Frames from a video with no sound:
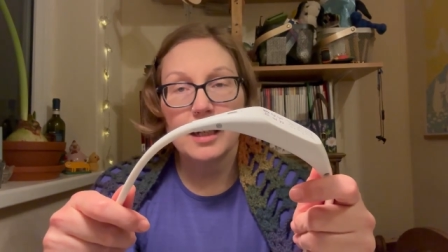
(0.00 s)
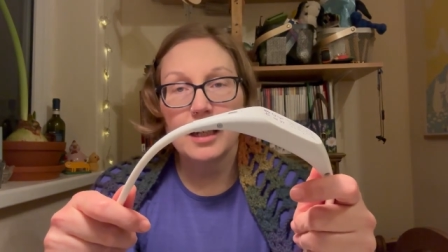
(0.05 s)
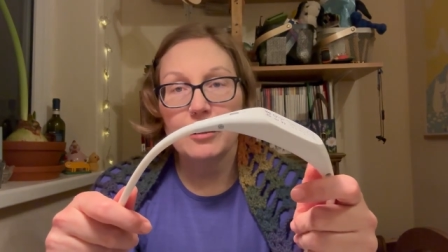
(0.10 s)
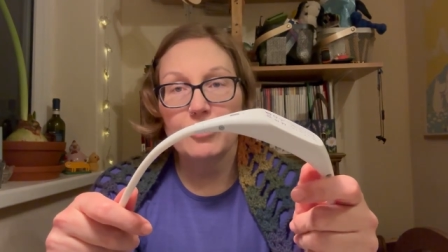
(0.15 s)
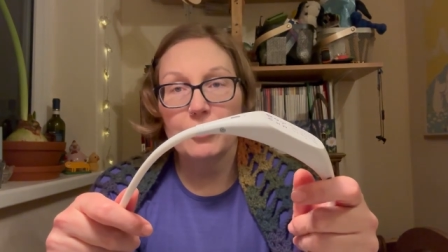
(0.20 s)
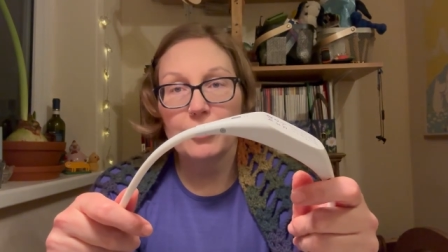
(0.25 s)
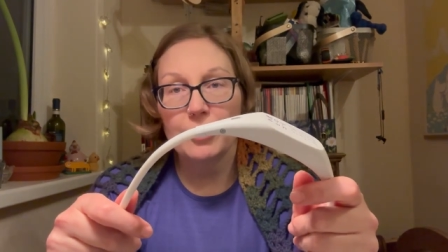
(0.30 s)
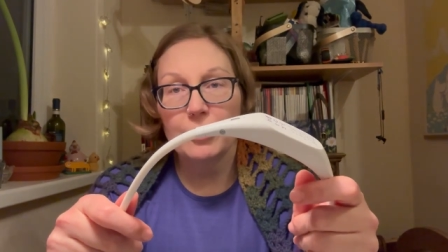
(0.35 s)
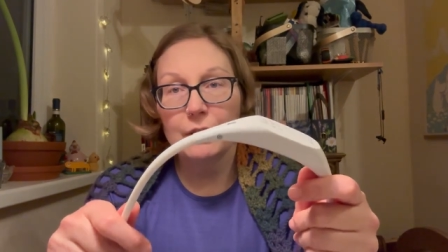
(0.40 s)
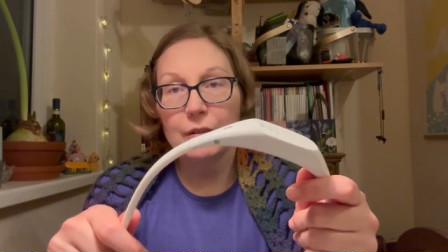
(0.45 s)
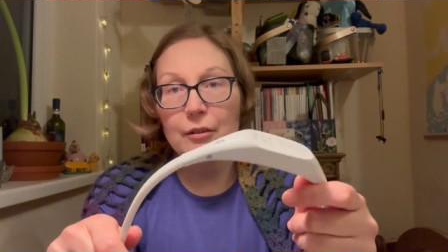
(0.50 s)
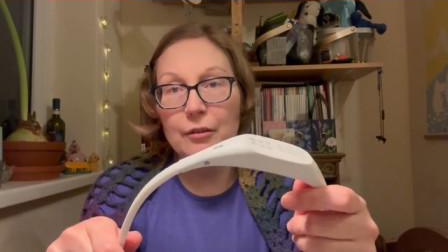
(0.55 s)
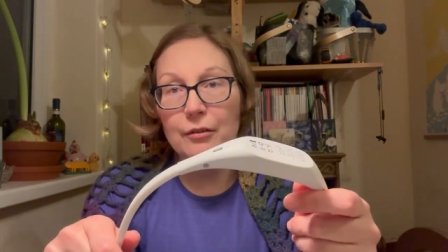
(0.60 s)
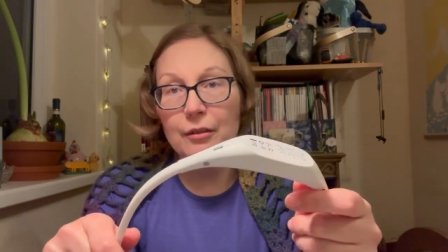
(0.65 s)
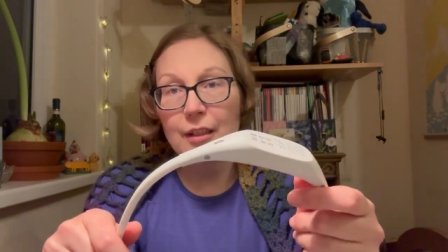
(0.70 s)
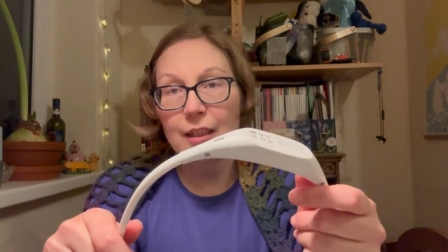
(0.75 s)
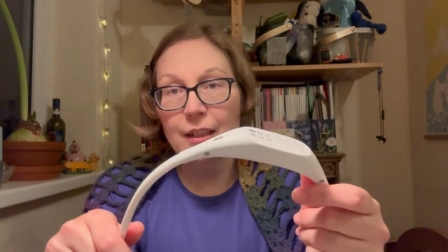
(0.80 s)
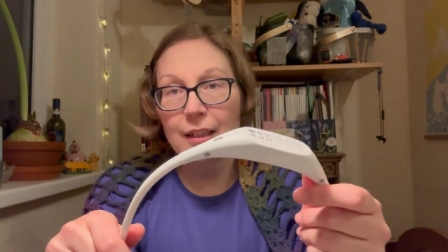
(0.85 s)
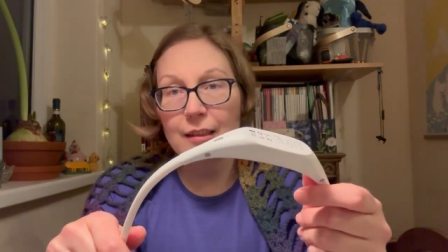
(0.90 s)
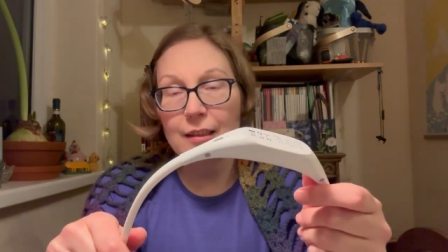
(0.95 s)
or a good
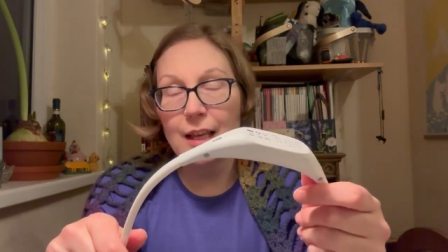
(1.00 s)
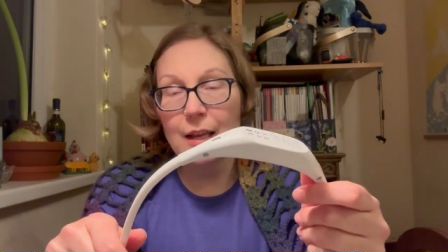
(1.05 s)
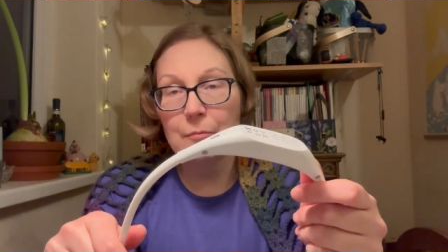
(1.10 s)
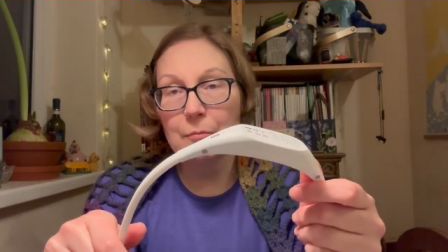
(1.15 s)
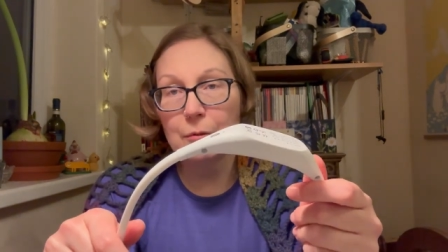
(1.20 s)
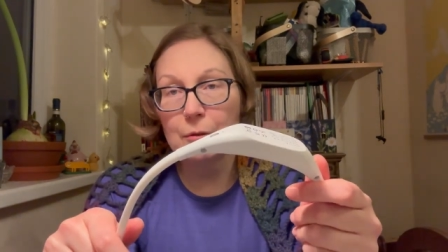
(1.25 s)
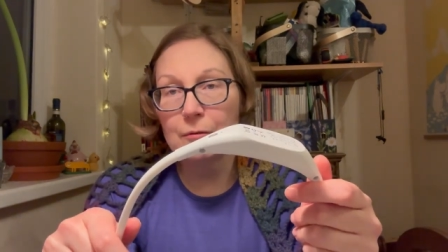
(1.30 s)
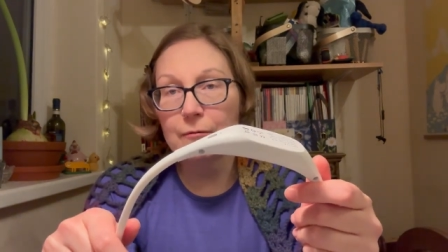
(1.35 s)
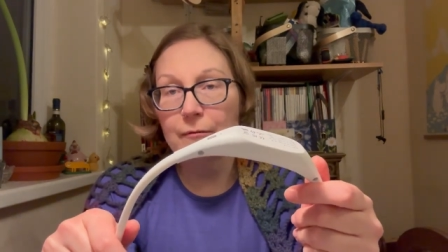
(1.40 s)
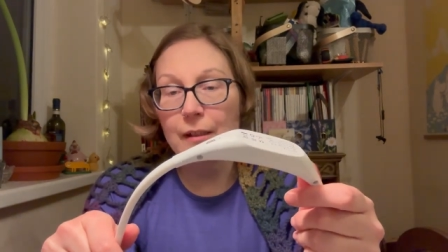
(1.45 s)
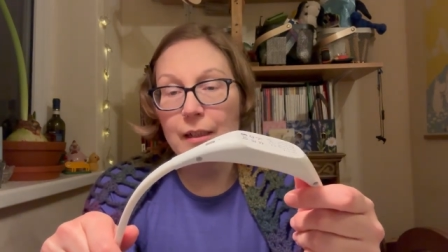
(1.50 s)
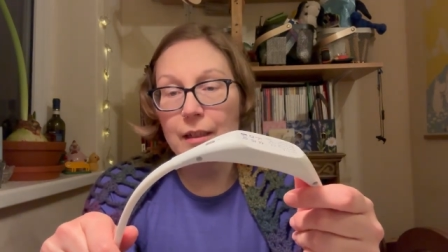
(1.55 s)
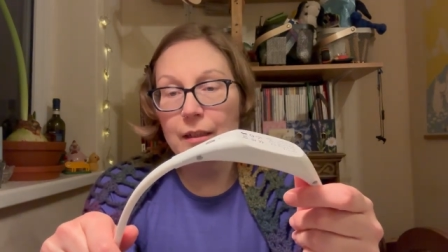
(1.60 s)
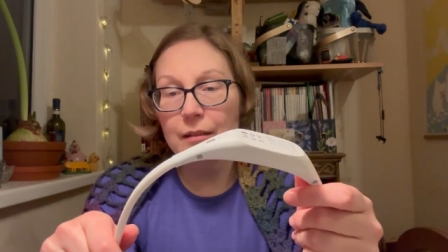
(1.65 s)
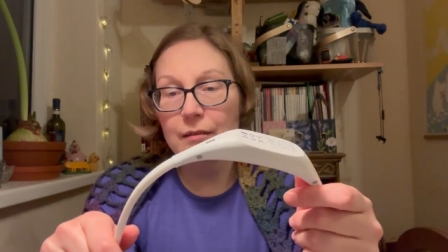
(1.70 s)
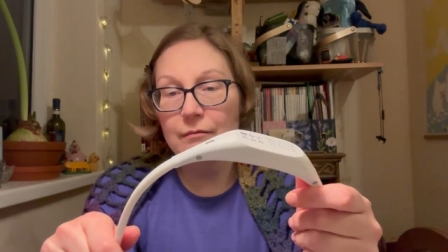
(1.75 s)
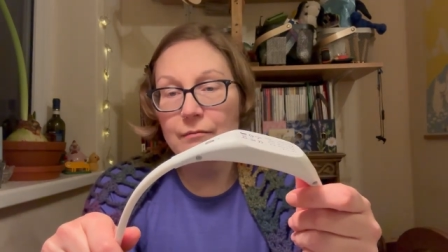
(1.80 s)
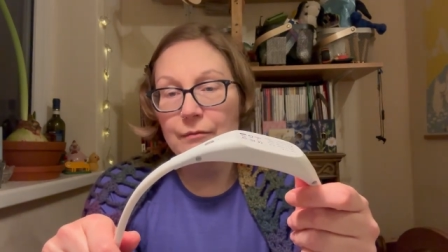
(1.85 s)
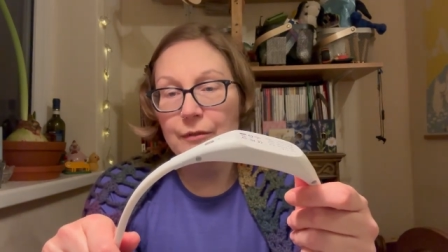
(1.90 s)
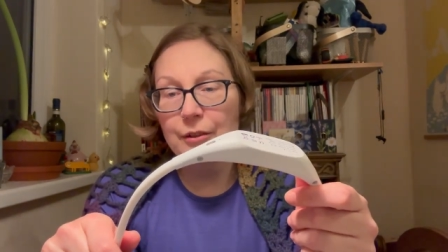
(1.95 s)
knitting lamp
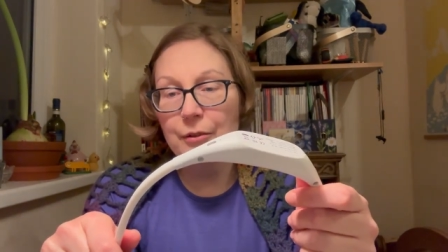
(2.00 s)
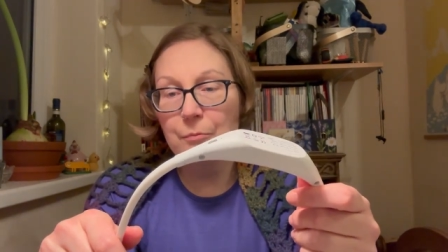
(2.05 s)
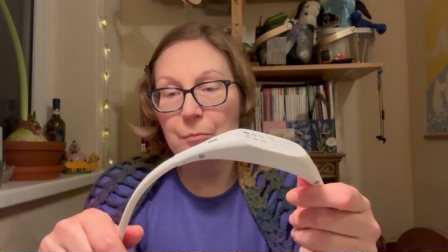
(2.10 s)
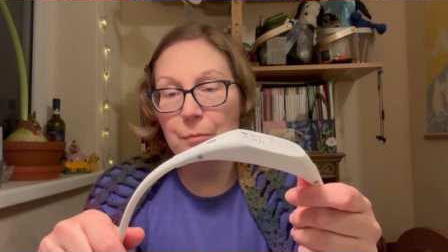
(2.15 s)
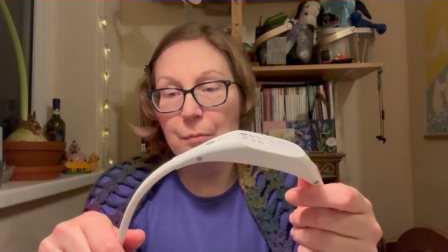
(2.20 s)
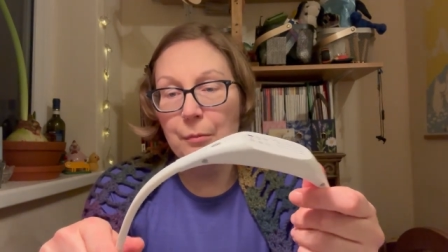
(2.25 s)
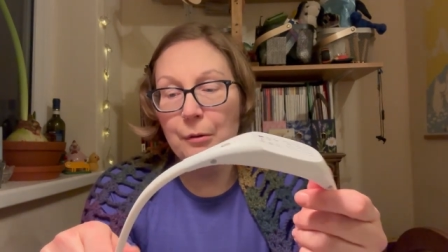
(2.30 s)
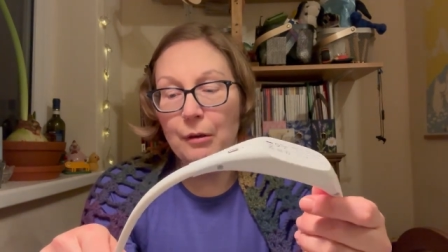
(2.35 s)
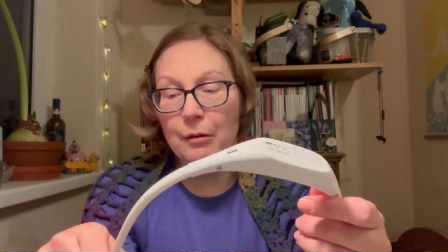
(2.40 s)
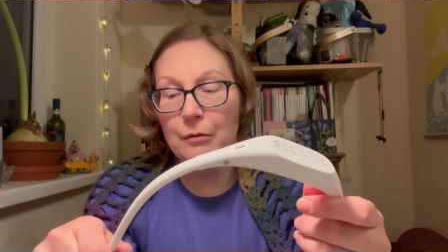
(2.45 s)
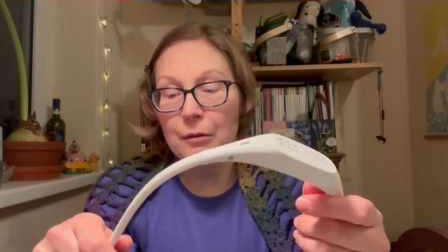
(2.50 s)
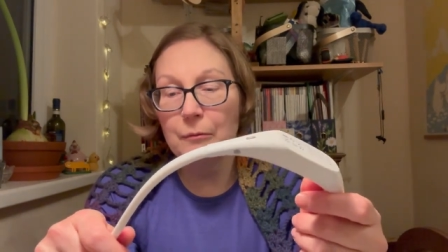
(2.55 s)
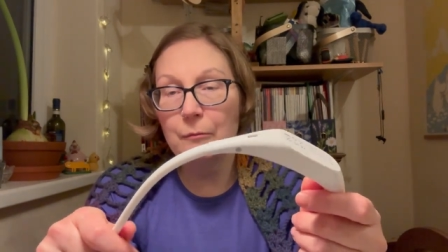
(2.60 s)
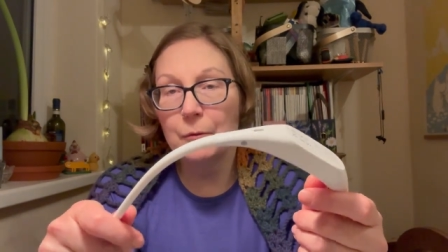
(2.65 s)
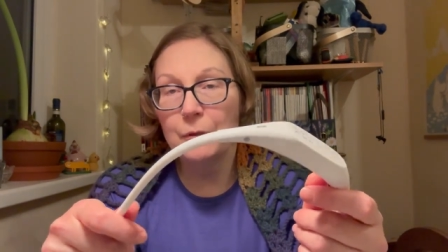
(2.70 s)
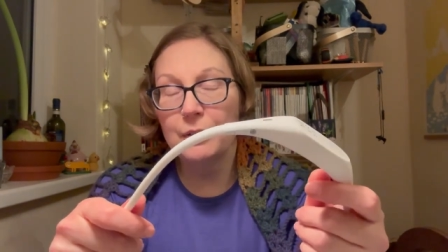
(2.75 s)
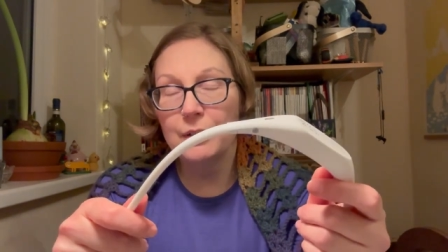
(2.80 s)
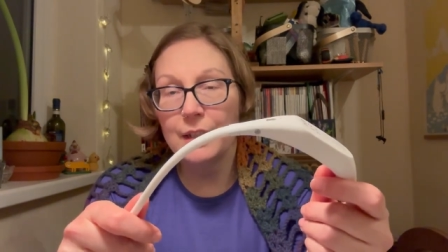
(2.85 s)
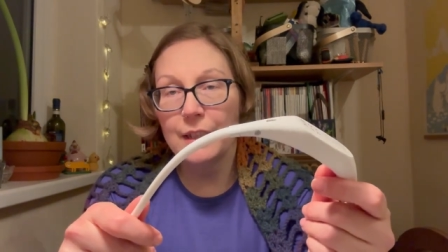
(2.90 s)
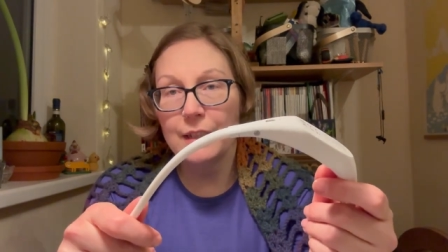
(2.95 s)
already, you probably
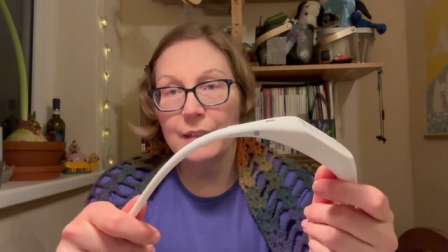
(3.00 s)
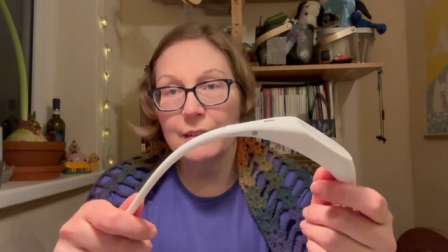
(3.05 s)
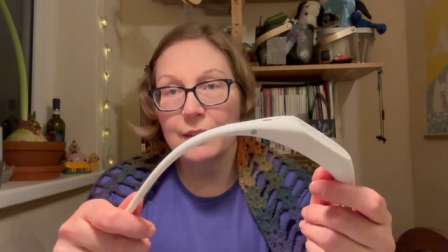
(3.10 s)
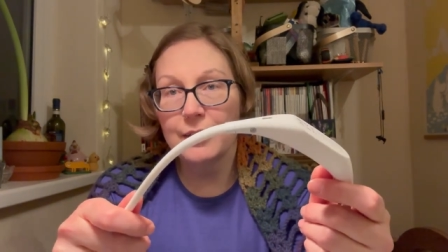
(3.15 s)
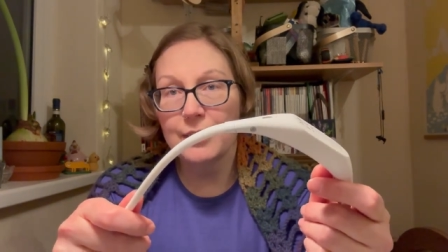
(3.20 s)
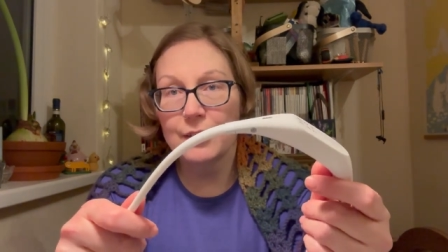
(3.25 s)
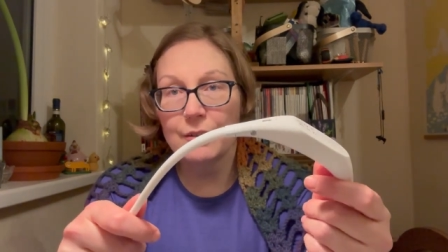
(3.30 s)
wouldn't need this.